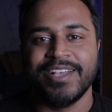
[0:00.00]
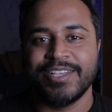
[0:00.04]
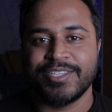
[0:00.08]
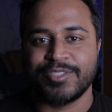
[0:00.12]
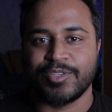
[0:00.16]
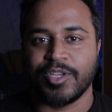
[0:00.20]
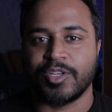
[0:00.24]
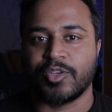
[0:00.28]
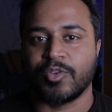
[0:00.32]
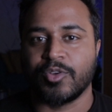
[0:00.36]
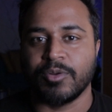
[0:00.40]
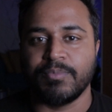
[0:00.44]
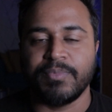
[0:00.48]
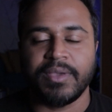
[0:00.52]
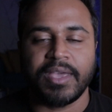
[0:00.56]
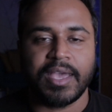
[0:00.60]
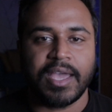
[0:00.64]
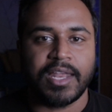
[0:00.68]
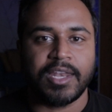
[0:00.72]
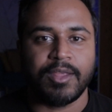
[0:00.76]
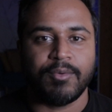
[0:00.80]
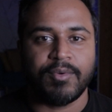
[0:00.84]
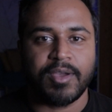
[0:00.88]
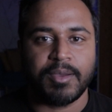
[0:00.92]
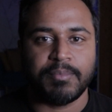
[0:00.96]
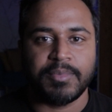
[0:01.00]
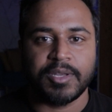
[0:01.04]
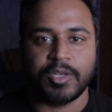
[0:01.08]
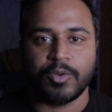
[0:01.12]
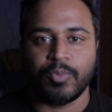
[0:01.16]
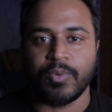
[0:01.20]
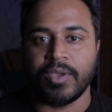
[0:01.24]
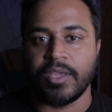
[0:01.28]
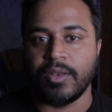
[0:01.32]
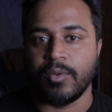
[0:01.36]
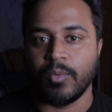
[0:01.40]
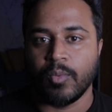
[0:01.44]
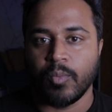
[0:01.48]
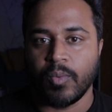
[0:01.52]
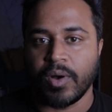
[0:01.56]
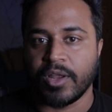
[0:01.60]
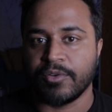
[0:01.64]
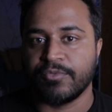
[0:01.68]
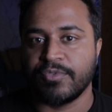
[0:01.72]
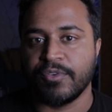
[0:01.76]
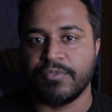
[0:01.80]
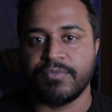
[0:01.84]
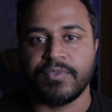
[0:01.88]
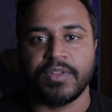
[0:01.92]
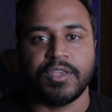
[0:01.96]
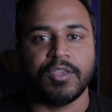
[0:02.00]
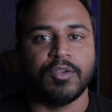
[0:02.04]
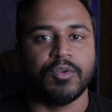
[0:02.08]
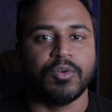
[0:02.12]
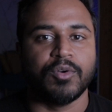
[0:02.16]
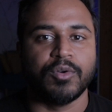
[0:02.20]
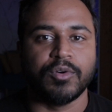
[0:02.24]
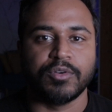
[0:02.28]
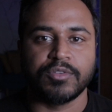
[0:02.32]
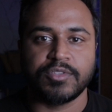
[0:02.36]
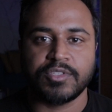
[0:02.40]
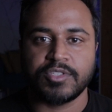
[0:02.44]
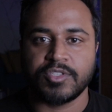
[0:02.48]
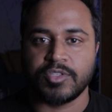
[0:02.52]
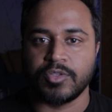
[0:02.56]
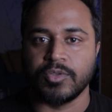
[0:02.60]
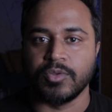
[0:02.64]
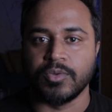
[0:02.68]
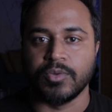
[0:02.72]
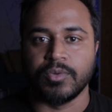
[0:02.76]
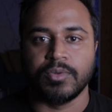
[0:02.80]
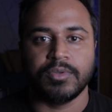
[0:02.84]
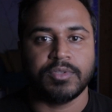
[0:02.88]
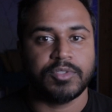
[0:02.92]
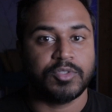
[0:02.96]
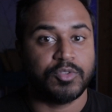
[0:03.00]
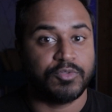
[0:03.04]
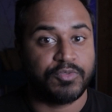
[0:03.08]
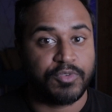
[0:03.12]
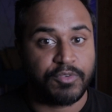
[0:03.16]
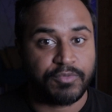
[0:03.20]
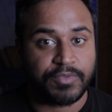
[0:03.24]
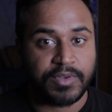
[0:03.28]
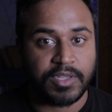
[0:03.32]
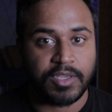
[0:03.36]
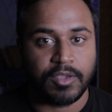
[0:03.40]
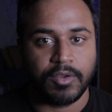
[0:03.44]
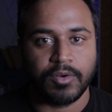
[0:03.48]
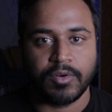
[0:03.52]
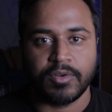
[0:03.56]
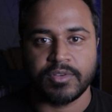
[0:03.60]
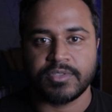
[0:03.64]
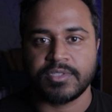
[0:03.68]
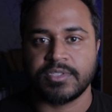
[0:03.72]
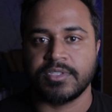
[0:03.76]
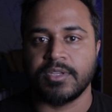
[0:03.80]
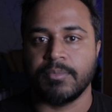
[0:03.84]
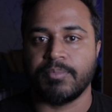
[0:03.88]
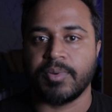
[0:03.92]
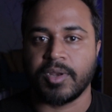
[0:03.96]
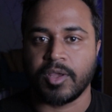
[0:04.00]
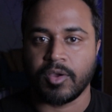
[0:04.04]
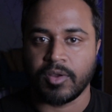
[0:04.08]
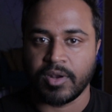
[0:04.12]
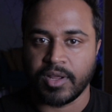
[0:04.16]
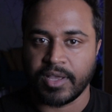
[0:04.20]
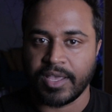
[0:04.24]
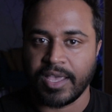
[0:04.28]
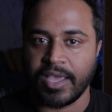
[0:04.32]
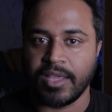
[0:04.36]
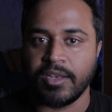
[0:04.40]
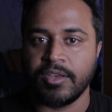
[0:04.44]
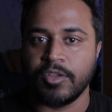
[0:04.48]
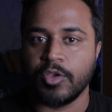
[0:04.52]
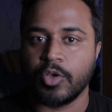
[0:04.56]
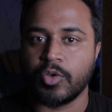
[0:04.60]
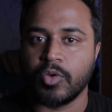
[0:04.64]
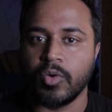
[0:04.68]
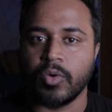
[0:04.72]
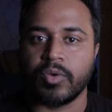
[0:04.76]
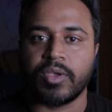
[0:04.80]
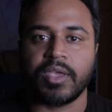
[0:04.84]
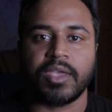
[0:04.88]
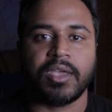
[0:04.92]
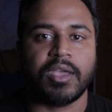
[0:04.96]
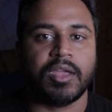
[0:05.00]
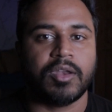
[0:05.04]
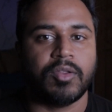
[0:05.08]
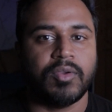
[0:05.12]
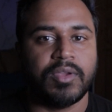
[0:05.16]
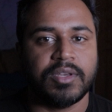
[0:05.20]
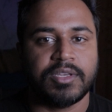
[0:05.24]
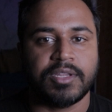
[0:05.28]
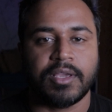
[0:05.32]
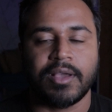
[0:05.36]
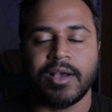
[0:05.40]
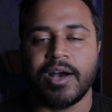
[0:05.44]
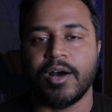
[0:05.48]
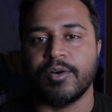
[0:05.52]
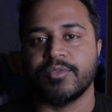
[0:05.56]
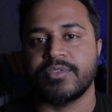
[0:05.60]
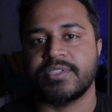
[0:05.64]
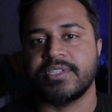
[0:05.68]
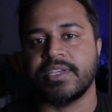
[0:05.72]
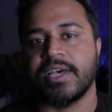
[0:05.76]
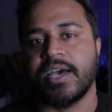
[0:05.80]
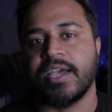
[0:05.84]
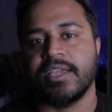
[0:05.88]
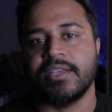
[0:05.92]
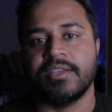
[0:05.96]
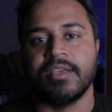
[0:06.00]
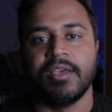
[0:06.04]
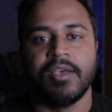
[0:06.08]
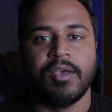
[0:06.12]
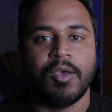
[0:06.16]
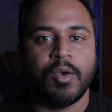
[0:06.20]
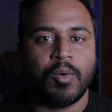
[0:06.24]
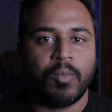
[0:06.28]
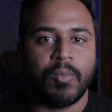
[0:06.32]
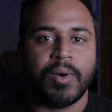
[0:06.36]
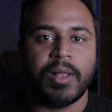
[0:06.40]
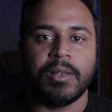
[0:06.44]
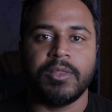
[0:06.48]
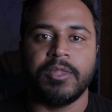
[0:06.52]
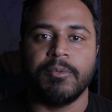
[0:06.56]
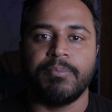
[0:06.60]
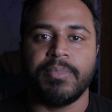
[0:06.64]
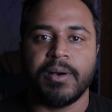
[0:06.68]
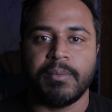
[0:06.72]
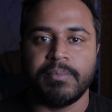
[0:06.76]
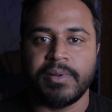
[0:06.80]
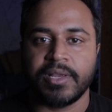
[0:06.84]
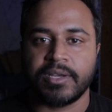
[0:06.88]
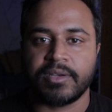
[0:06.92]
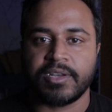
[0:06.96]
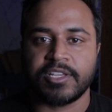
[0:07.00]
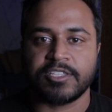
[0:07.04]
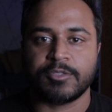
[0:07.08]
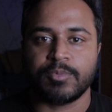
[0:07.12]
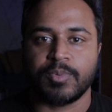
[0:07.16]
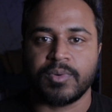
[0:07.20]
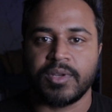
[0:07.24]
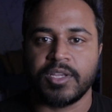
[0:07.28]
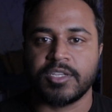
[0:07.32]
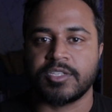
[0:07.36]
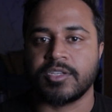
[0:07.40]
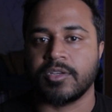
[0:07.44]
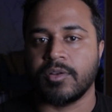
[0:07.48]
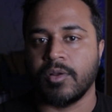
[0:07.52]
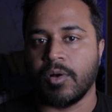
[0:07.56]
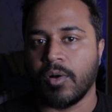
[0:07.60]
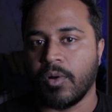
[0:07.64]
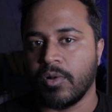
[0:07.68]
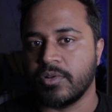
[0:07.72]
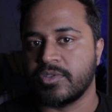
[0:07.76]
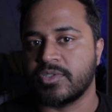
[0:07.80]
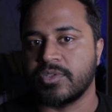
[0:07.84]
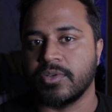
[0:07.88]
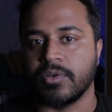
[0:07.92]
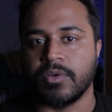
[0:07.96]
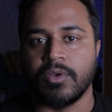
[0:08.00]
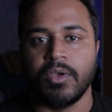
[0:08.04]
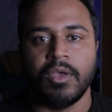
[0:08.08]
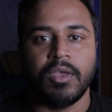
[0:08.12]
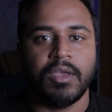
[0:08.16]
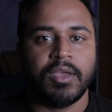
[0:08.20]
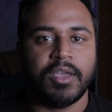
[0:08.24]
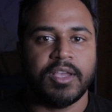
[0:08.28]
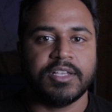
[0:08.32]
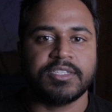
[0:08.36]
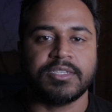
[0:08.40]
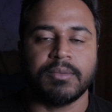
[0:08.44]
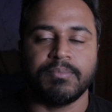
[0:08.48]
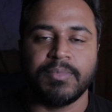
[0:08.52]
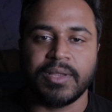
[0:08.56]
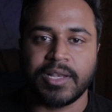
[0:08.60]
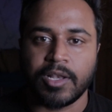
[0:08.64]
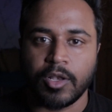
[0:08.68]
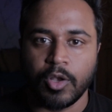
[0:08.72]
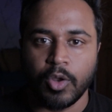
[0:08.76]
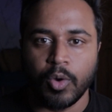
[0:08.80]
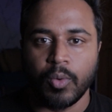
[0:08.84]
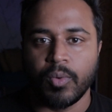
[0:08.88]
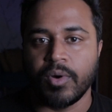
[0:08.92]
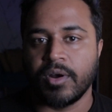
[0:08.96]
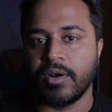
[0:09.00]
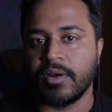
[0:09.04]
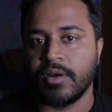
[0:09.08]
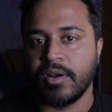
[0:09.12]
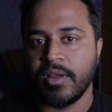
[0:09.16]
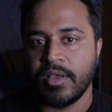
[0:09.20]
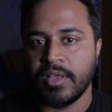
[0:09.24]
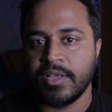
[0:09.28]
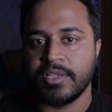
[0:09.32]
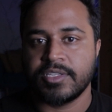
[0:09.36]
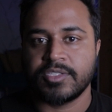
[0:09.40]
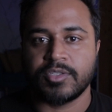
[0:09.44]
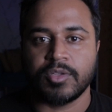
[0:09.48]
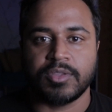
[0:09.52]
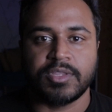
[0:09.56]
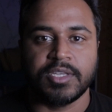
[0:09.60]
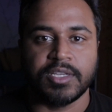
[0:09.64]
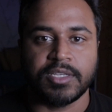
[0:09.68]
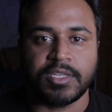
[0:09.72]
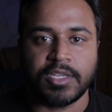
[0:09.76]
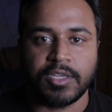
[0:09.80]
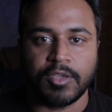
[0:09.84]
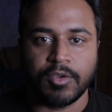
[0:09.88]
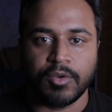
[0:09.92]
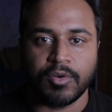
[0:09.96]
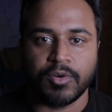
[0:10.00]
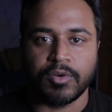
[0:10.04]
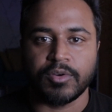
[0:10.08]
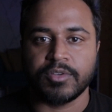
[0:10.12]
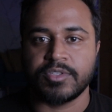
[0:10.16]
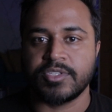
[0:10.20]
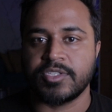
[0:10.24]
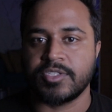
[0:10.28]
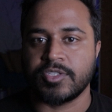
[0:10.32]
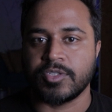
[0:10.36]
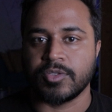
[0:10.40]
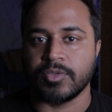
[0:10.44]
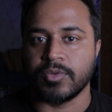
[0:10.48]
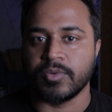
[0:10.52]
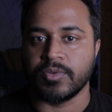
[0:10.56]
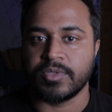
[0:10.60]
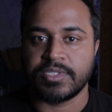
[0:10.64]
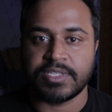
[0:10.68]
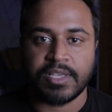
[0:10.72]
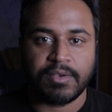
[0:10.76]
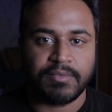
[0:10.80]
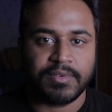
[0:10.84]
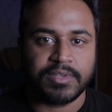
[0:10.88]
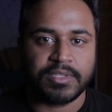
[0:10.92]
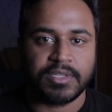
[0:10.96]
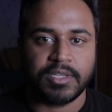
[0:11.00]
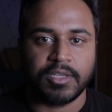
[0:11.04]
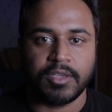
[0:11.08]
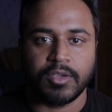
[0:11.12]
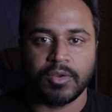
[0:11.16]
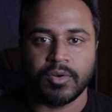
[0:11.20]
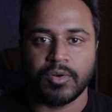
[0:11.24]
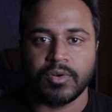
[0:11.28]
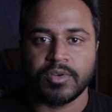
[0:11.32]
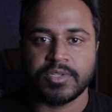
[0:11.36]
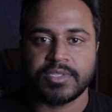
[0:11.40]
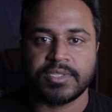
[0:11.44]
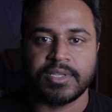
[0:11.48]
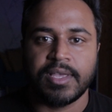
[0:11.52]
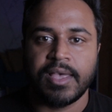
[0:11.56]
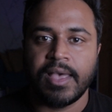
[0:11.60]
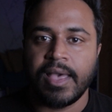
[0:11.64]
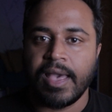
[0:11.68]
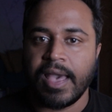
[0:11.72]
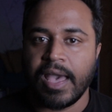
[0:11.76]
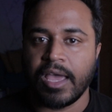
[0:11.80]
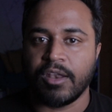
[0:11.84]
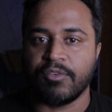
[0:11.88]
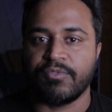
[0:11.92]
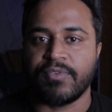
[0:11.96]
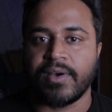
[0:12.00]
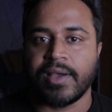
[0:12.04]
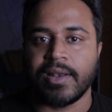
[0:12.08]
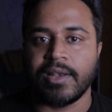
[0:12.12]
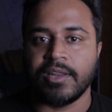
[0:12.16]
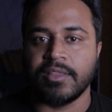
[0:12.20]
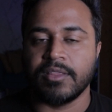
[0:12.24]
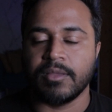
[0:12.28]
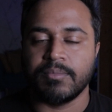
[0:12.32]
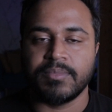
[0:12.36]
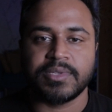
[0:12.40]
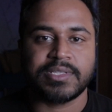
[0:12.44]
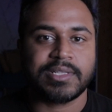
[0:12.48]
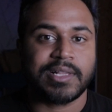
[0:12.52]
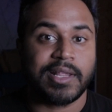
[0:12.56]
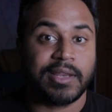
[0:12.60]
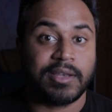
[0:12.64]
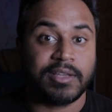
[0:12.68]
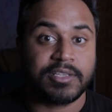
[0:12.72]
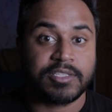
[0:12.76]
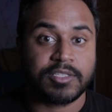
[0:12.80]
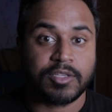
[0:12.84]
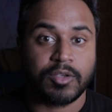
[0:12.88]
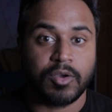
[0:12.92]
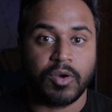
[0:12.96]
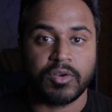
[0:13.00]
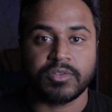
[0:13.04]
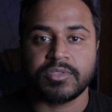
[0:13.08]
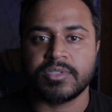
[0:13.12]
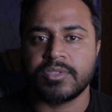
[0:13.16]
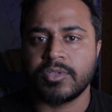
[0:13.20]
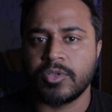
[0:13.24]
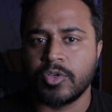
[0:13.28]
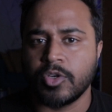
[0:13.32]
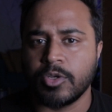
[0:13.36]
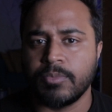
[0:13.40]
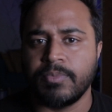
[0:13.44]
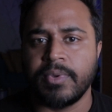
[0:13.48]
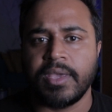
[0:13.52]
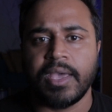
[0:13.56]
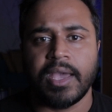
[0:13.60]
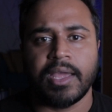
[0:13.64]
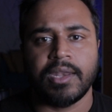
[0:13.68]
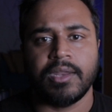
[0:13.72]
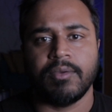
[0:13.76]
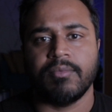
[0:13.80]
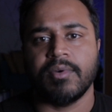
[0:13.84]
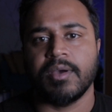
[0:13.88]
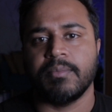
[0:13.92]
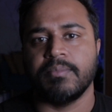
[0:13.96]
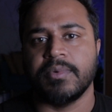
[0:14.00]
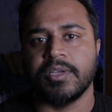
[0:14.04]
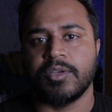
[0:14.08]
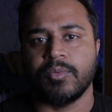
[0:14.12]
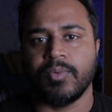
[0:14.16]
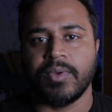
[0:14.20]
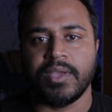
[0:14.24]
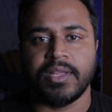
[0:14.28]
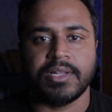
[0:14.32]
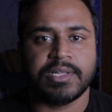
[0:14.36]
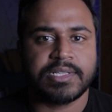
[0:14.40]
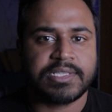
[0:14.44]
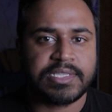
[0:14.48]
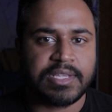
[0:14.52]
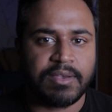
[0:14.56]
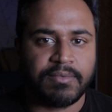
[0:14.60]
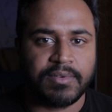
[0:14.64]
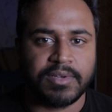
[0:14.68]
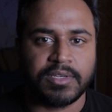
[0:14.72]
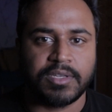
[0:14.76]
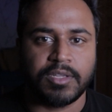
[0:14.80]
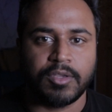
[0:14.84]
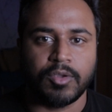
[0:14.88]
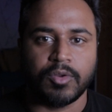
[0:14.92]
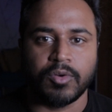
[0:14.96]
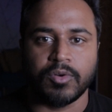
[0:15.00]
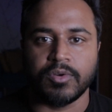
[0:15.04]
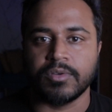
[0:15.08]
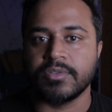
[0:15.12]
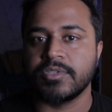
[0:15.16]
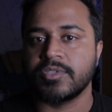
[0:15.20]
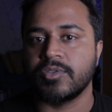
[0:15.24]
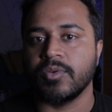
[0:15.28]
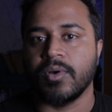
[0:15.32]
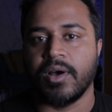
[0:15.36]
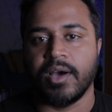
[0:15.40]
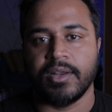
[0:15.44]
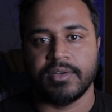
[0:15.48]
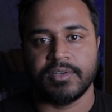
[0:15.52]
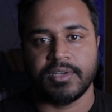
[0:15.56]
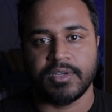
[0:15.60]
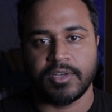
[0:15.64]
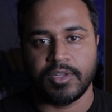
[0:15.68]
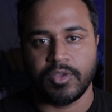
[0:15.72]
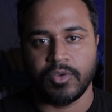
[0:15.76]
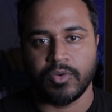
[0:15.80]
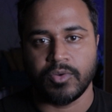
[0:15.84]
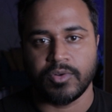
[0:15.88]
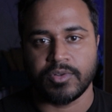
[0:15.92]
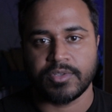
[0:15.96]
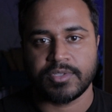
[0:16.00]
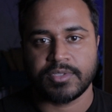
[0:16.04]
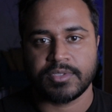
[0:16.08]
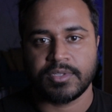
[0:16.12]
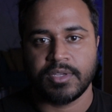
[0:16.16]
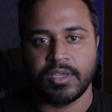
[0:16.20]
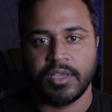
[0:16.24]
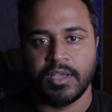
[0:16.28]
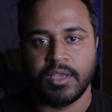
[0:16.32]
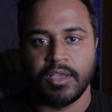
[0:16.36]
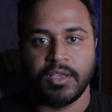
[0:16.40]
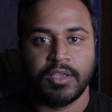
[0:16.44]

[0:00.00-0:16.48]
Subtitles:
So it could be anywhere between 150 euros to 250 euros, depending on, again, you're cooking and you're eating outside, while the public transportation also is a bit lower, so 30 euros to 70 euros. And finally, the miscellaneous cost could be anywhere between 70 euros to 100 euros.